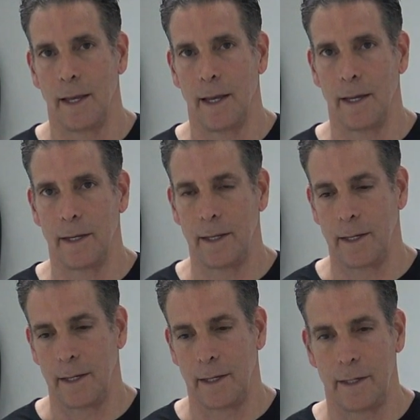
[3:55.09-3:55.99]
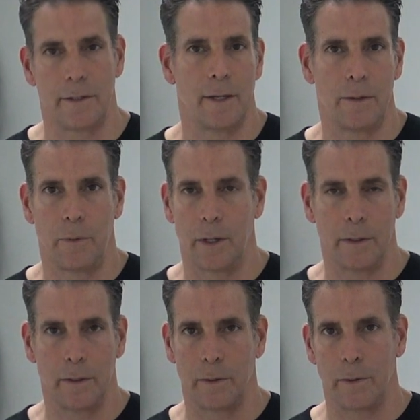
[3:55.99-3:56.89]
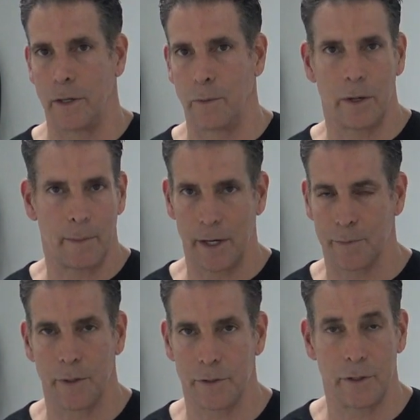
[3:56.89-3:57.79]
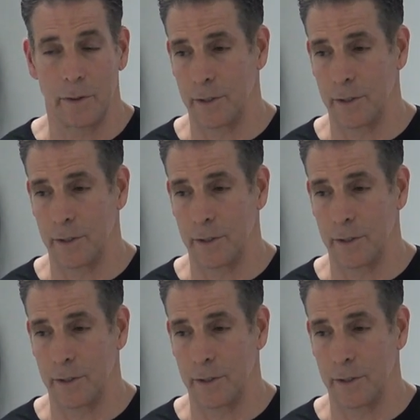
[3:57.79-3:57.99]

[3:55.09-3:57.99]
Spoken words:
And he said, well, what am I supposed to do?